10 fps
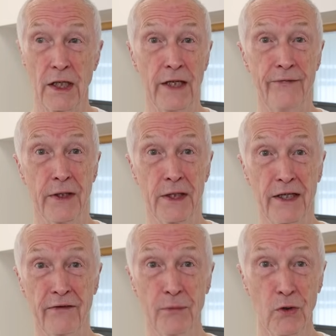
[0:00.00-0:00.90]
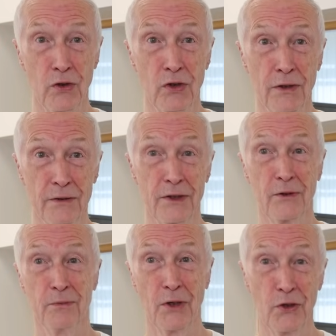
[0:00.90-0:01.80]
If it saves more,
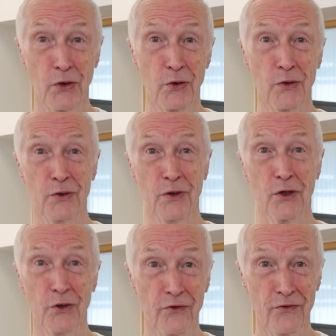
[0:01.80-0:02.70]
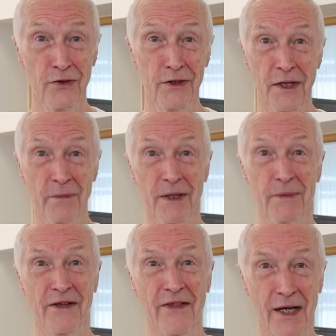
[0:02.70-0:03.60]
a dozen, 100,
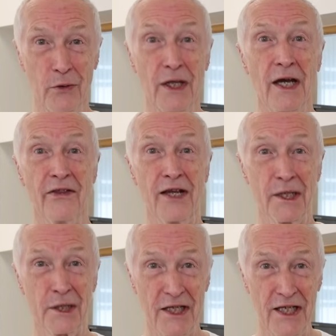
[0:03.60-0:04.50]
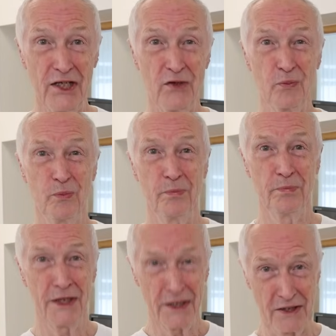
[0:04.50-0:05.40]
maybe 1,000, that's even
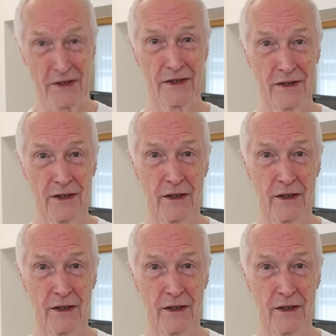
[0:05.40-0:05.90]
better.